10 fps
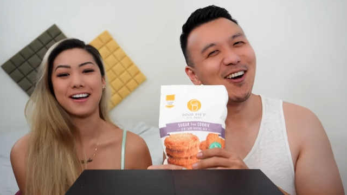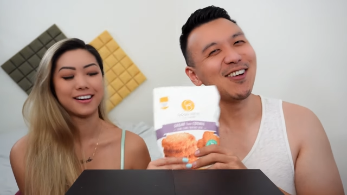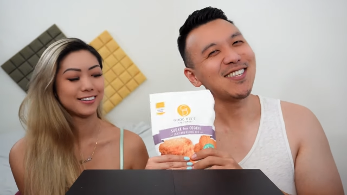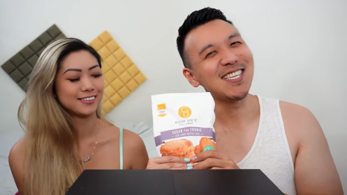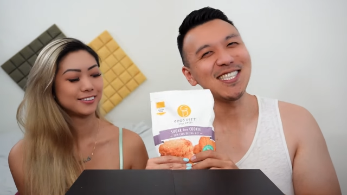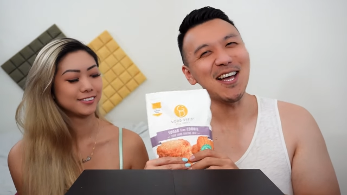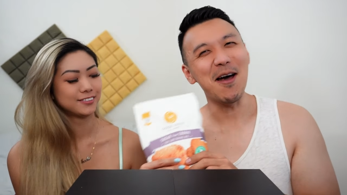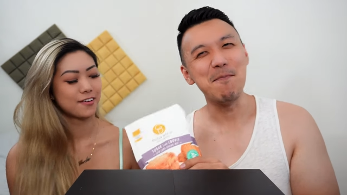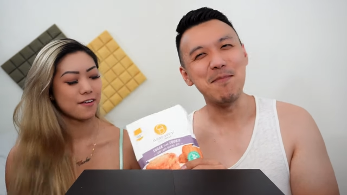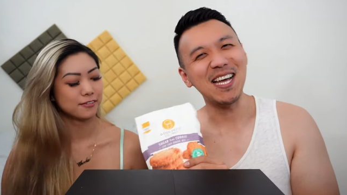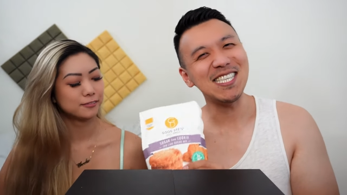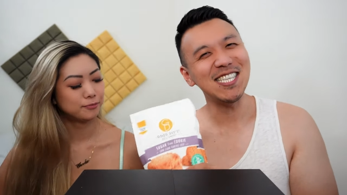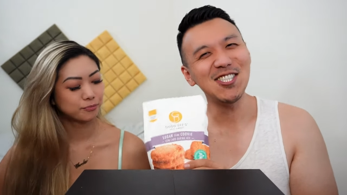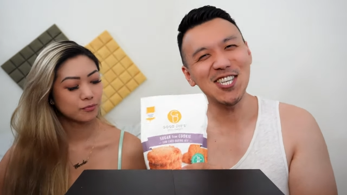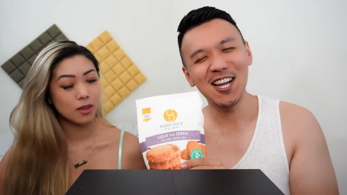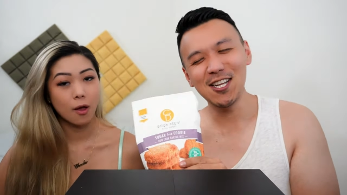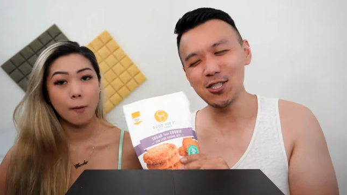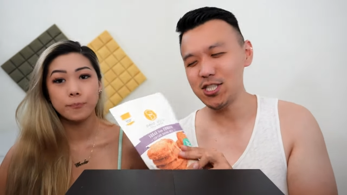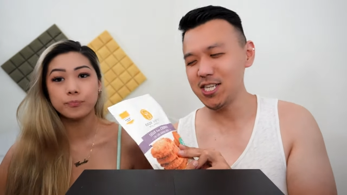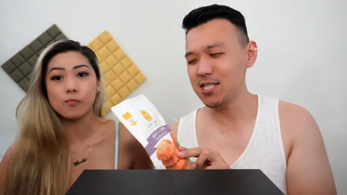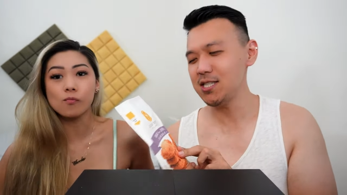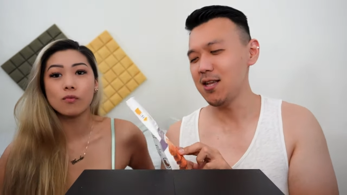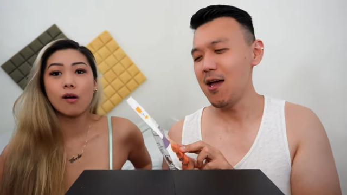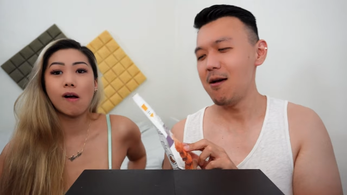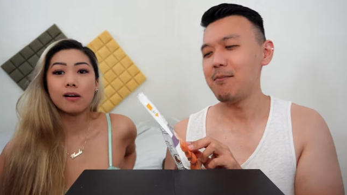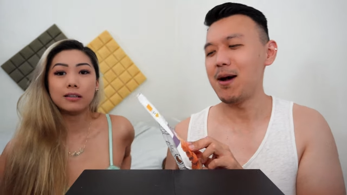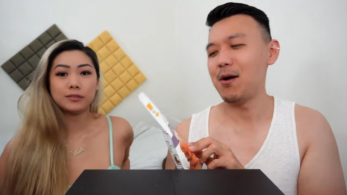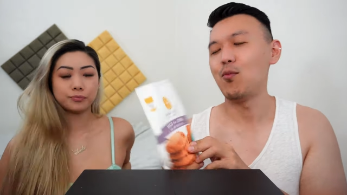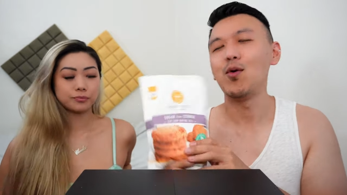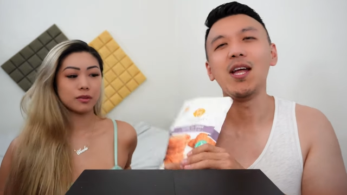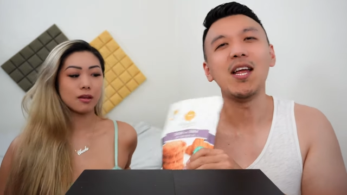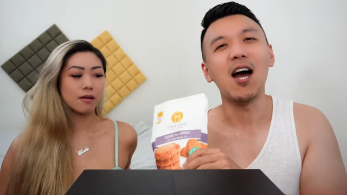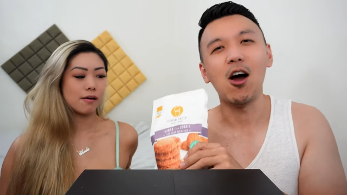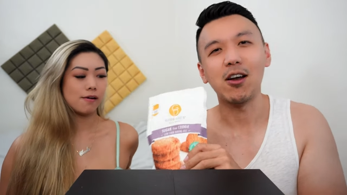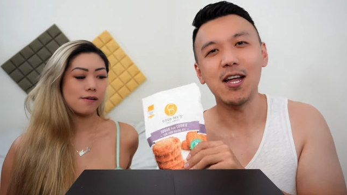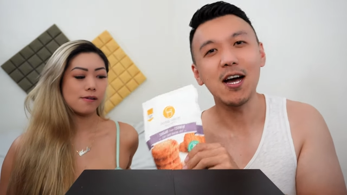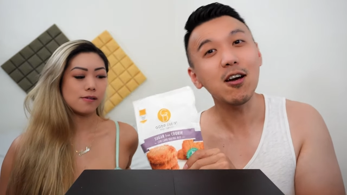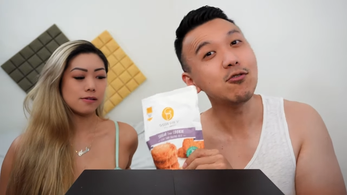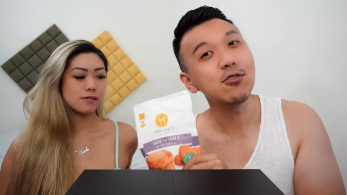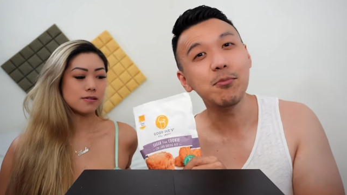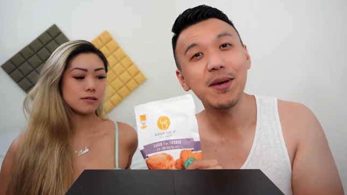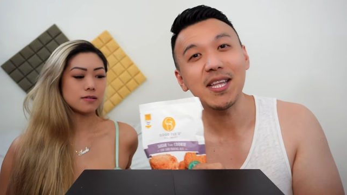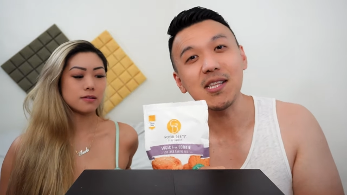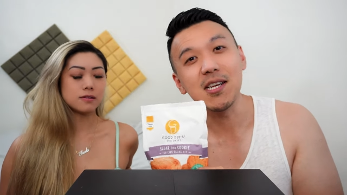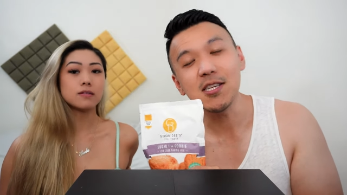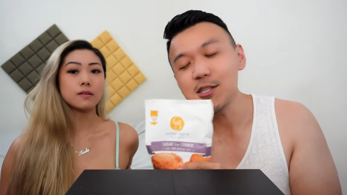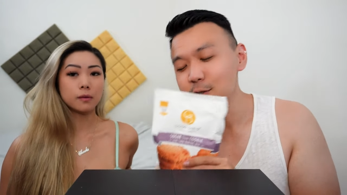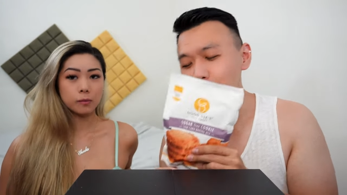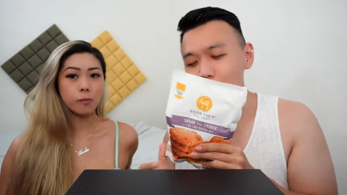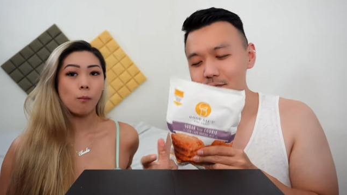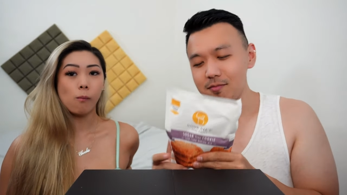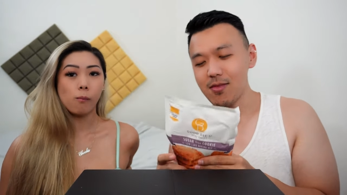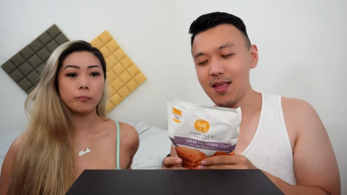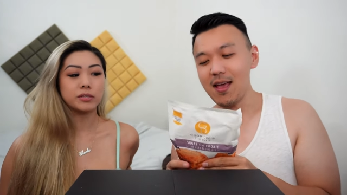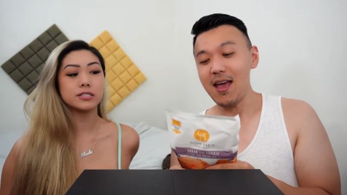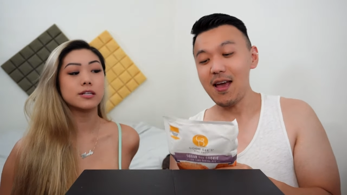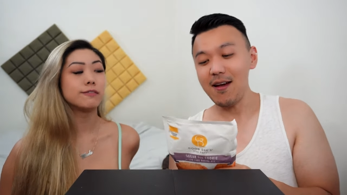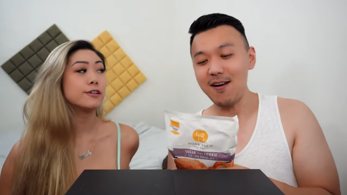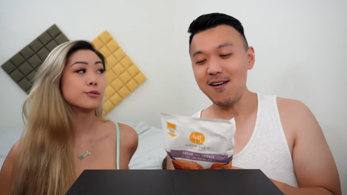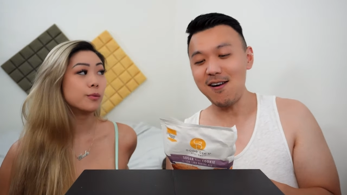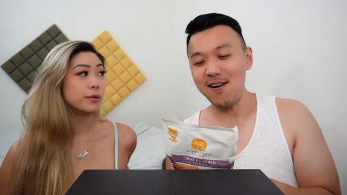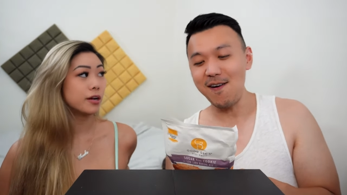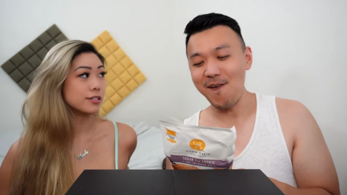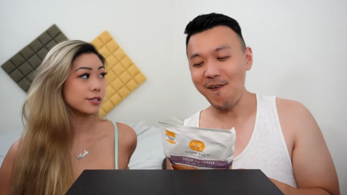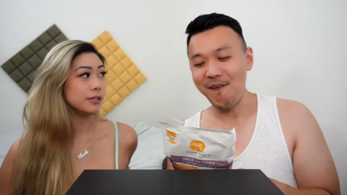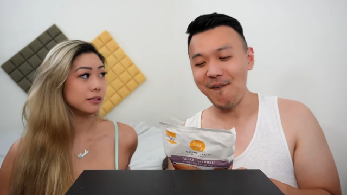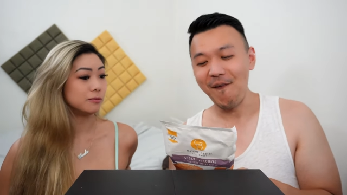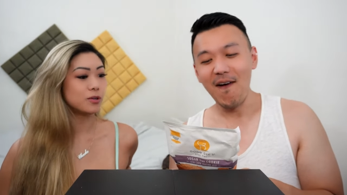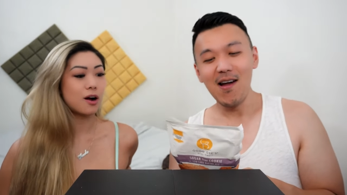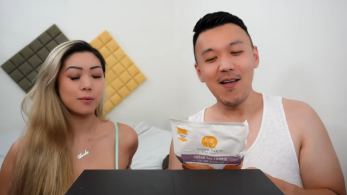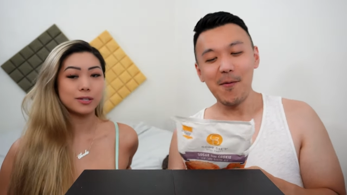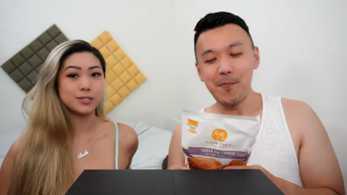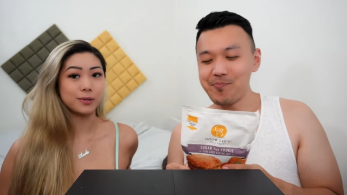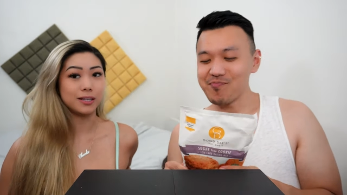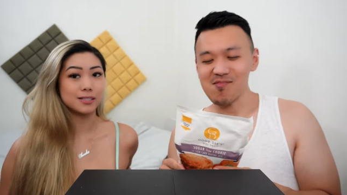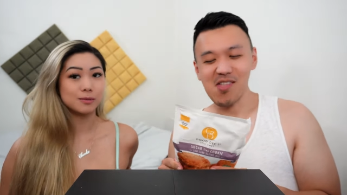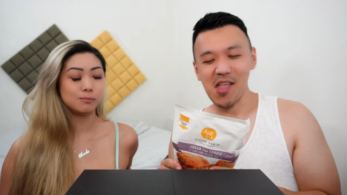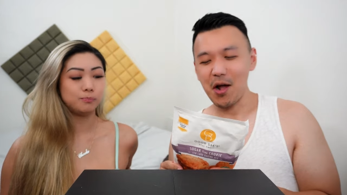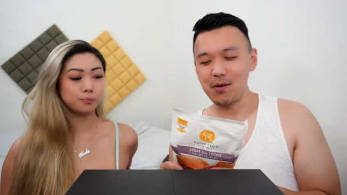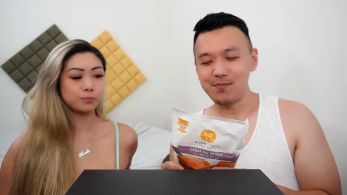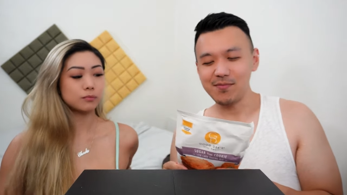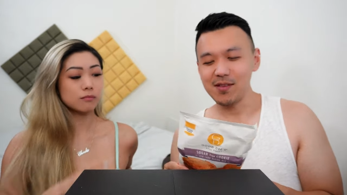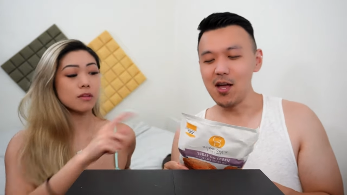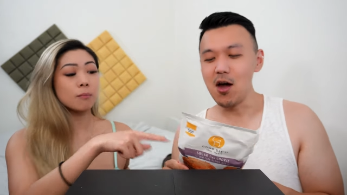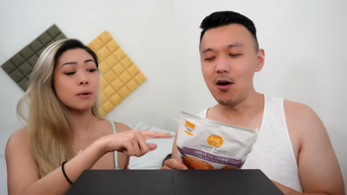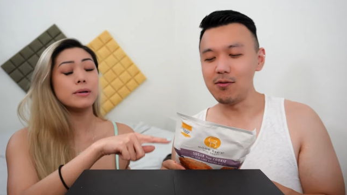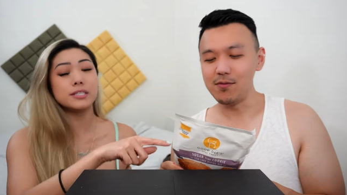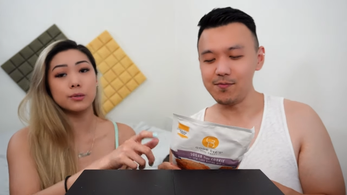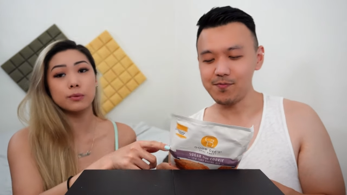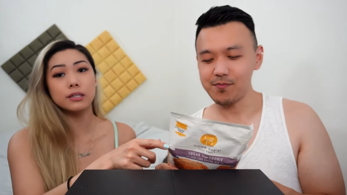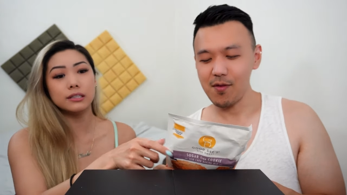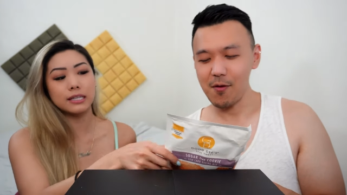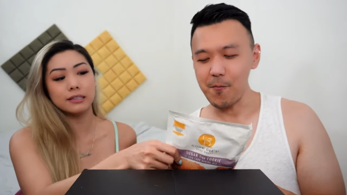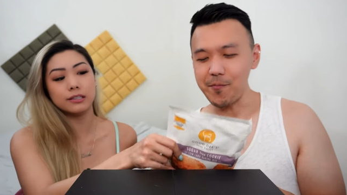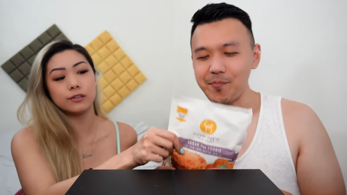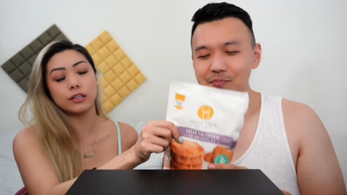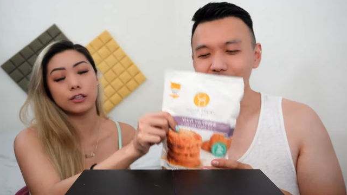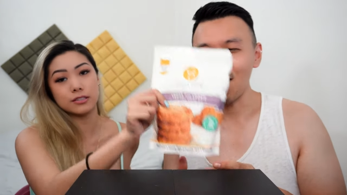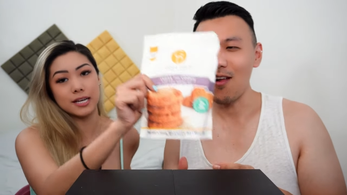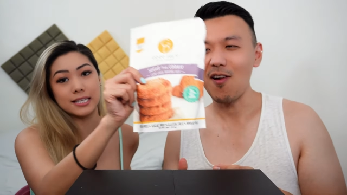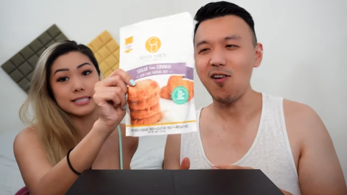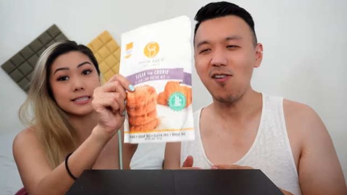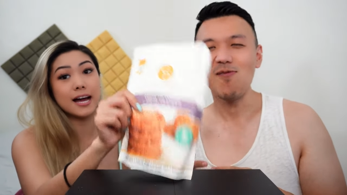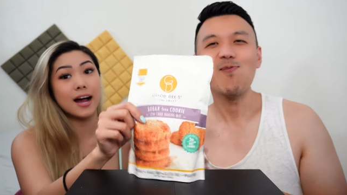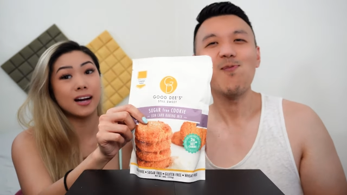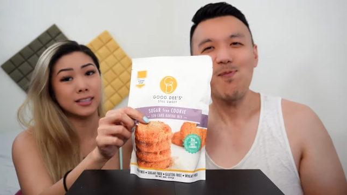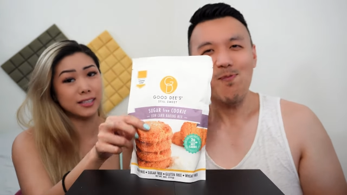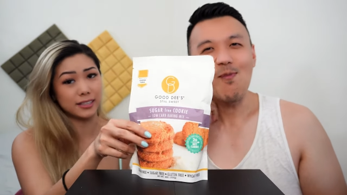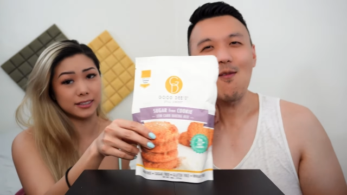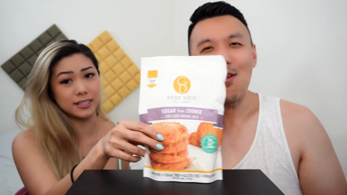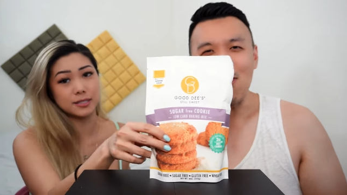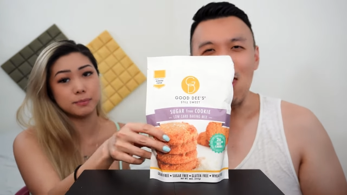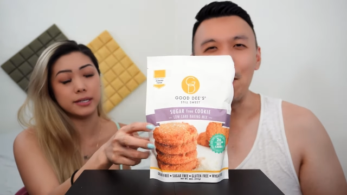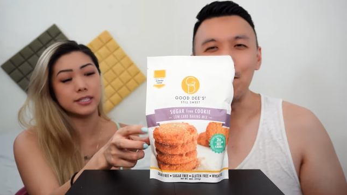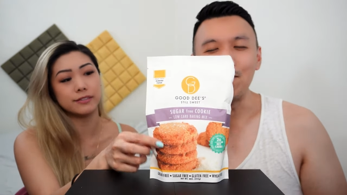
Speaker 1: all these amazing challenges. But we are not going to make this.
Speaker 2: This is the first one we're not doing. We always do these. No. But we did one that literally looks exactly like this, yep. but